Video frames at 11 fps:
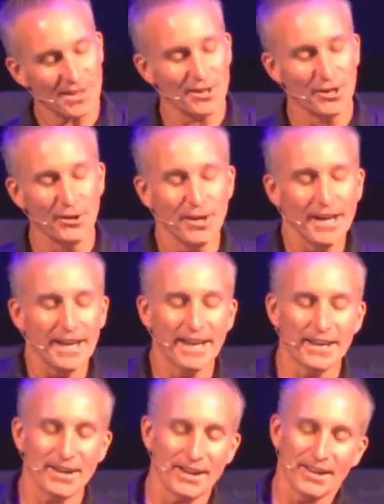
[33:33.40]
You know,
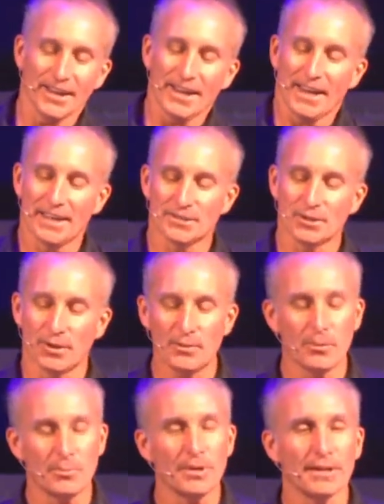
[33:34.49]
and uh, and so he
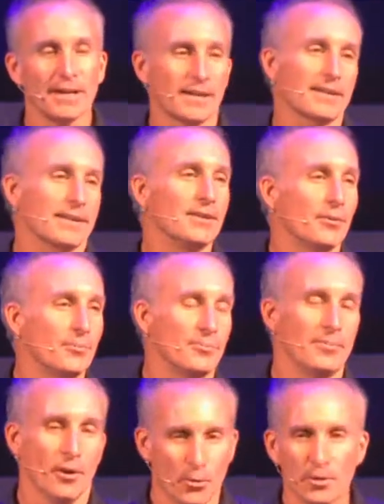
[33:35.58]
would be like, you know,
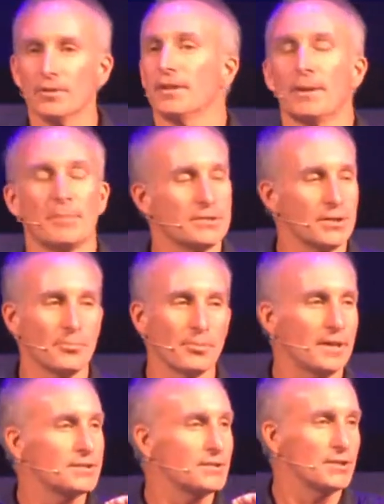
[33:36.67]
Oakland. I mean, some
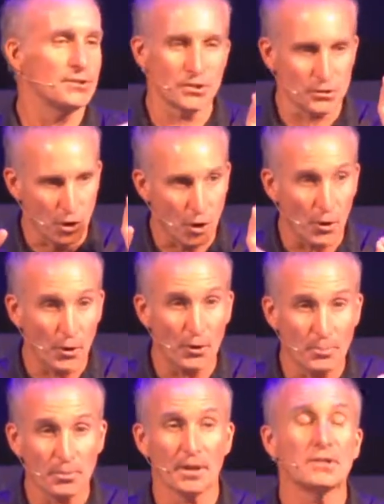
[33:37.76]
places that is just a
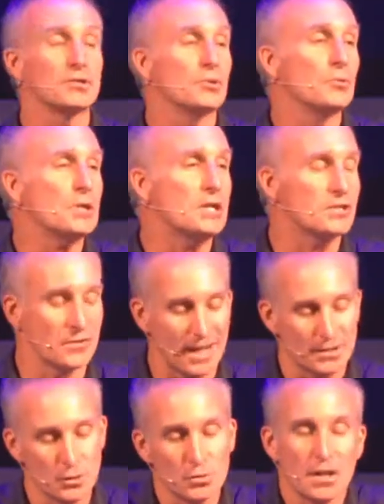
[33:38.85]
hard place to reach.
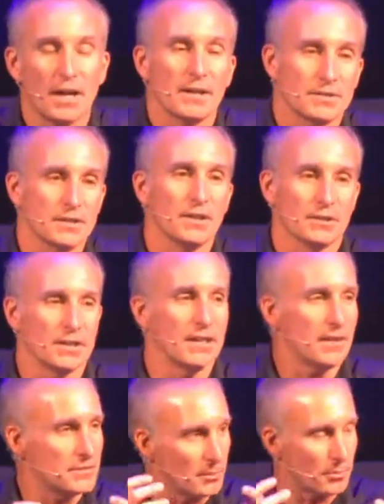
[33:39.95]
That's who Titus is. He
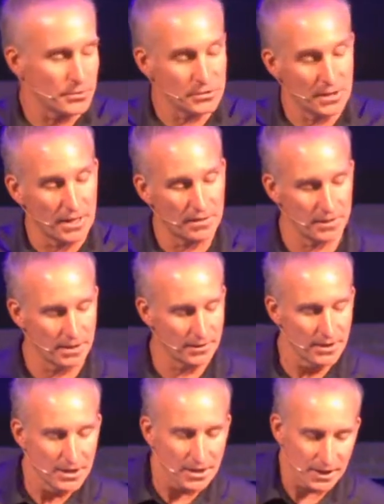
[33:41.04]
has that personality,
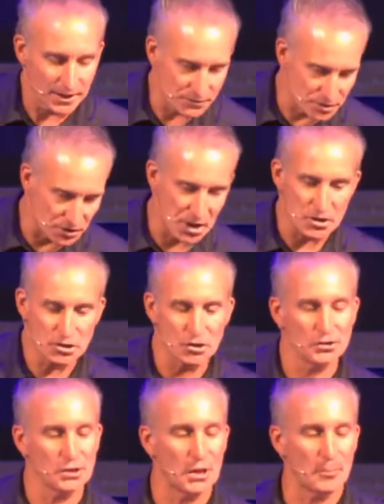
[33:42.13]
kind of
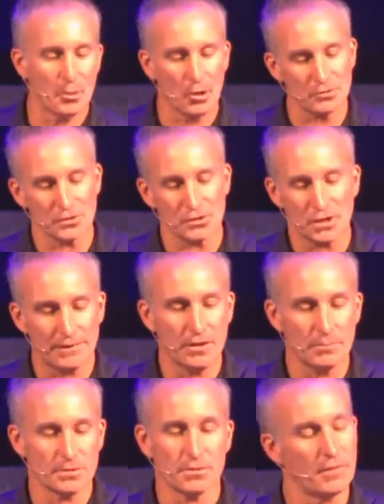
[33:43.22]
tenacious. And Paul's just giving
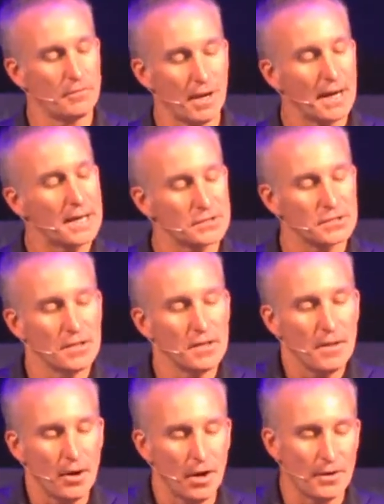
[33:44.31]
him some advice
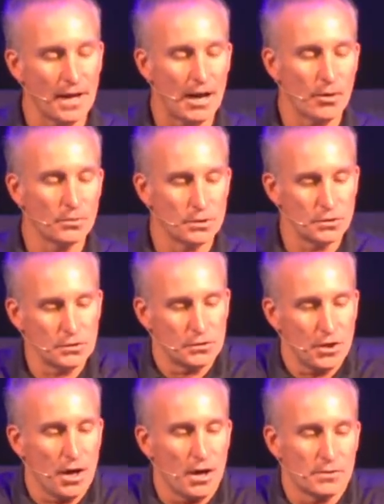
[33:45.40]
on how to
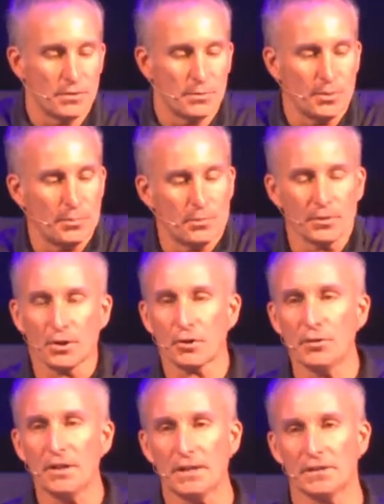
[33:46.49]
talk to the people in
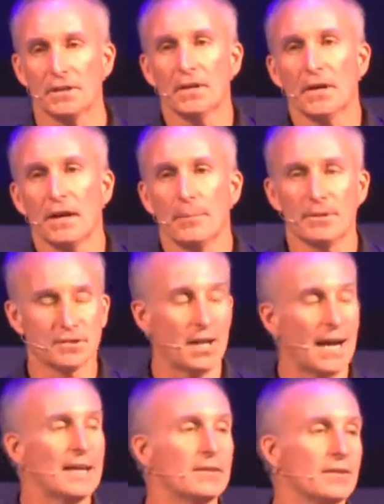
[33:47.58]
Crete. Um, it's an
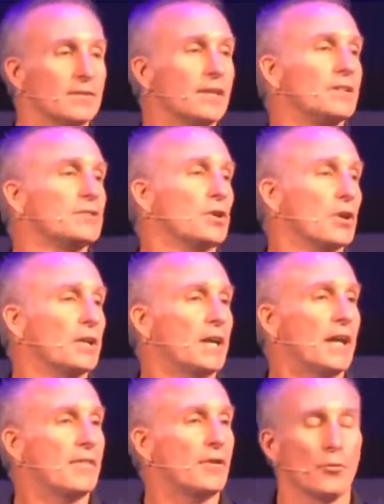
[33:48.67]
island that he's on,
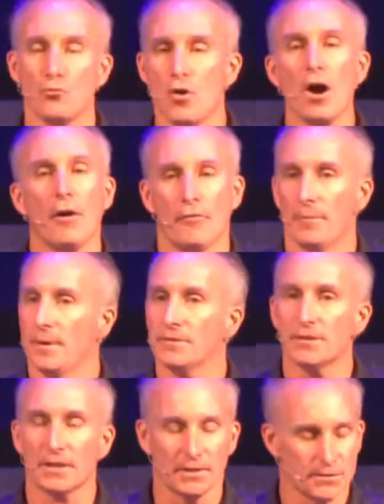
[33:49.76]
and they're rough. I mean, it's
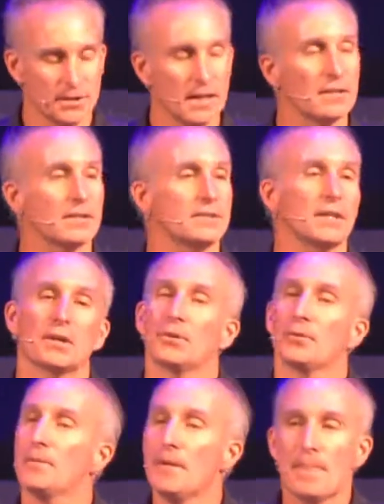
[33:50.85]
like a sailing
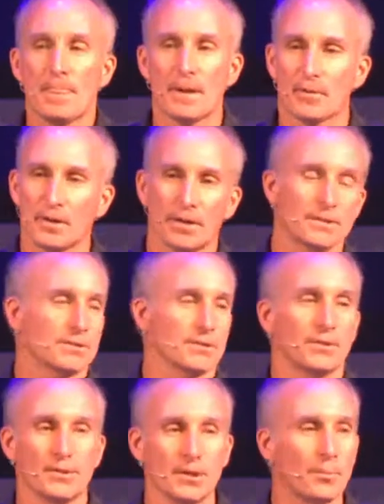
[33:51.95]
town. They're cussing,
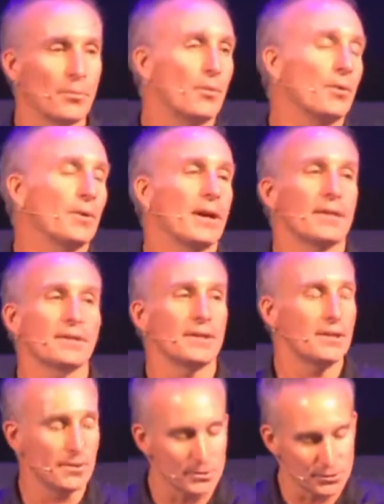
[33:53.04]
They're immorality,
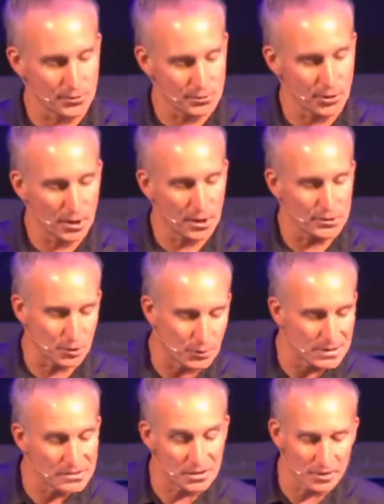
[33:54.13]
there's, there's all kinds of
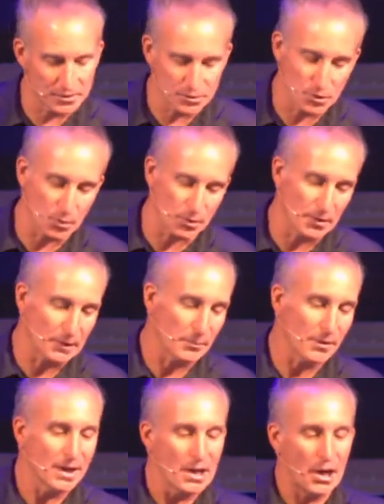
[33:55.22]
crazy things going on.
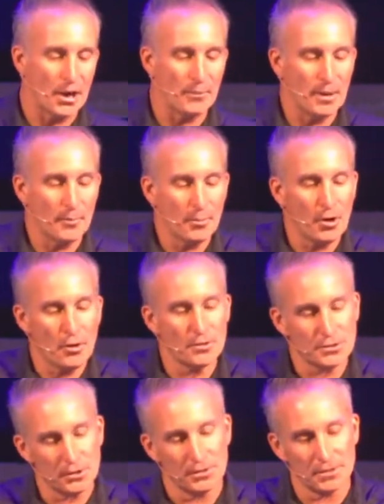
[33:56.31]
And, and Paul is
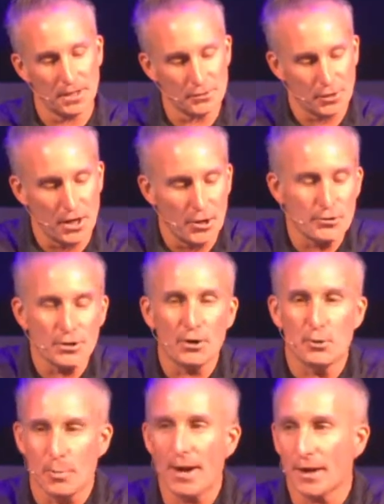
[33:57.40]
telling Titus, okay, here's how
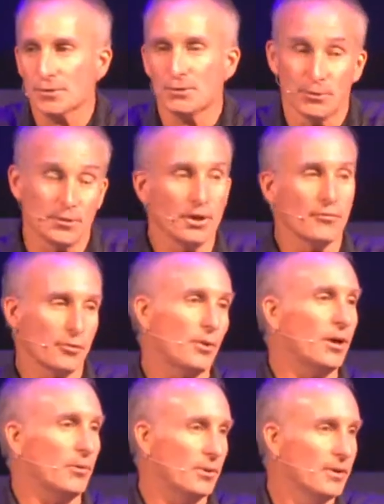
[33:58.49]
you pastor a tough
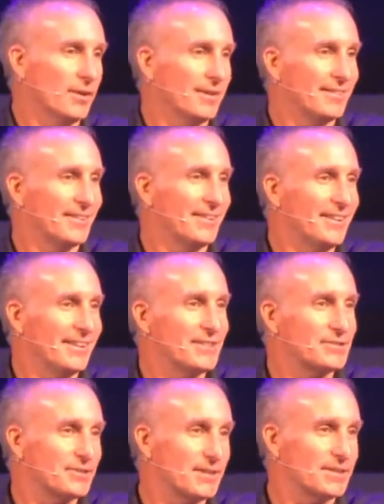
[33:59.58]
crowd. It's
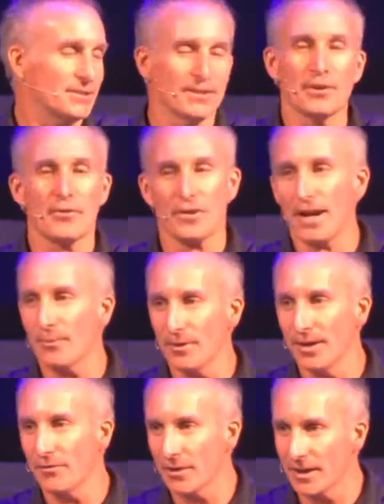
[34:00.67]
a, it's a letter that I would
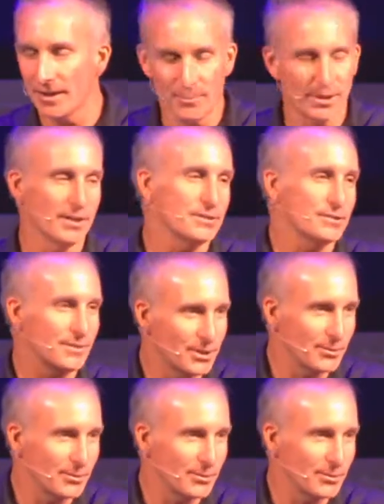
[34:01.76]
never get because Kuhn